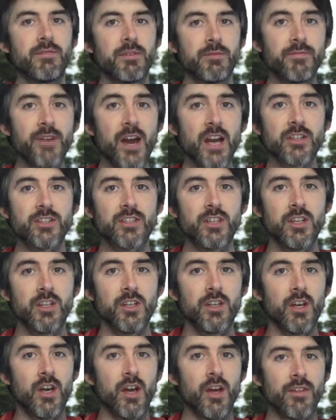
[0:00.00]
In fact,
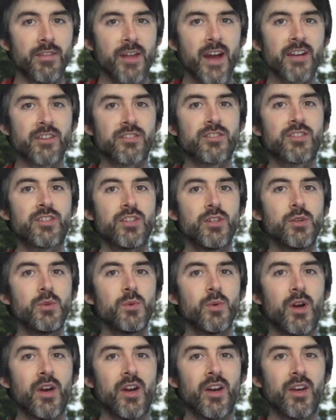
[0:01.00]
thanks to